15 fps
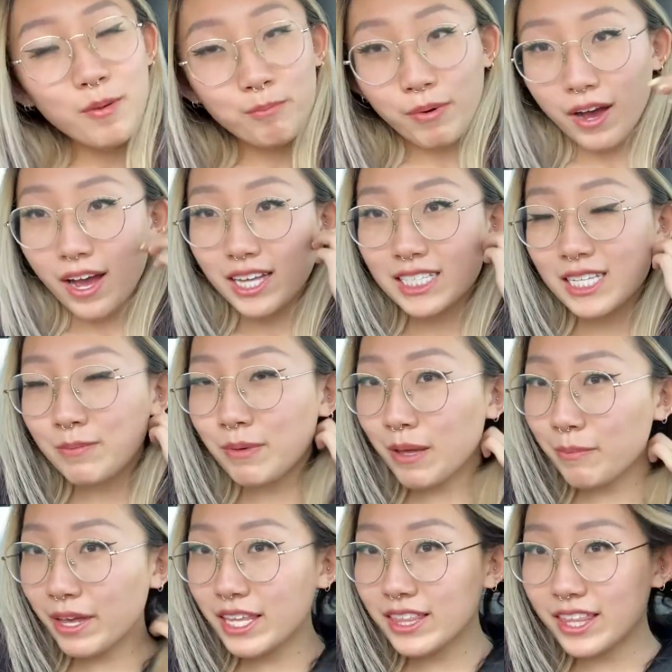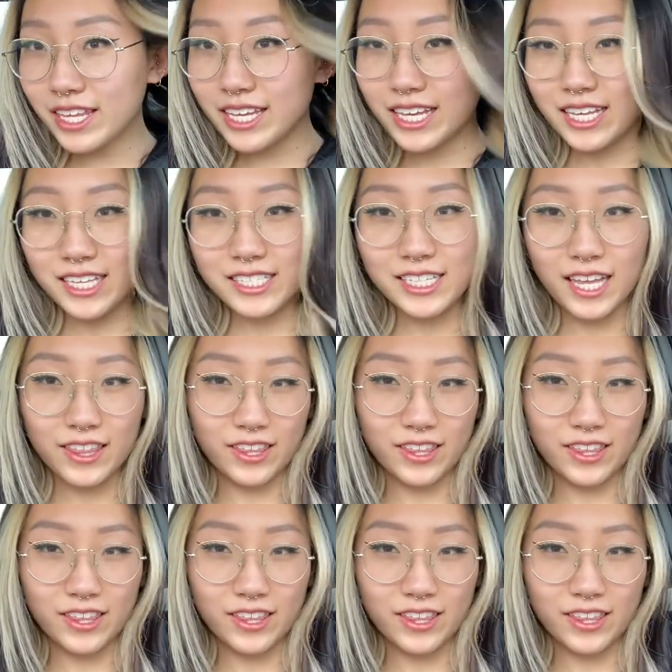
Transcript: but my main thing is that